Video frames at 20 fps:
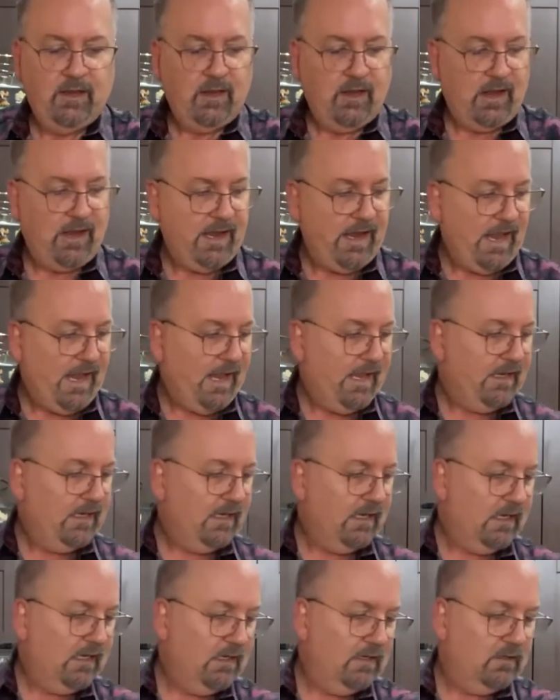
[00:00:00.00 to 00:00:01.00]
I add
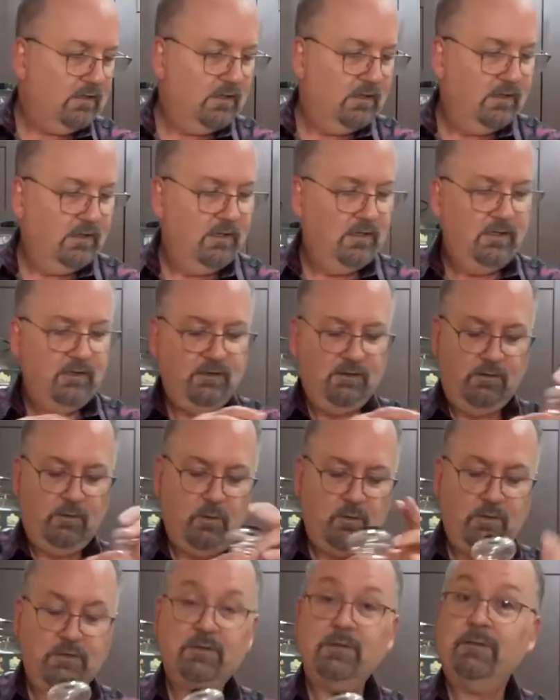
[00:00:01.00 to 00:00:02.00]
in, of
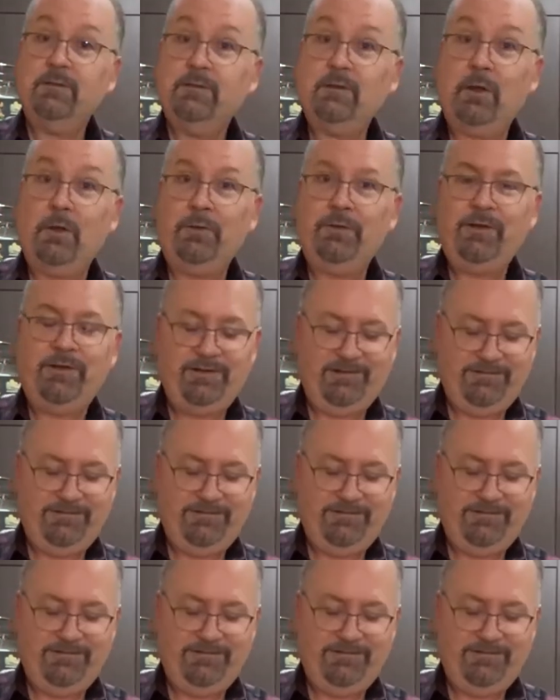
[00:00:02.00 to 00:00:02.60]
course, salt.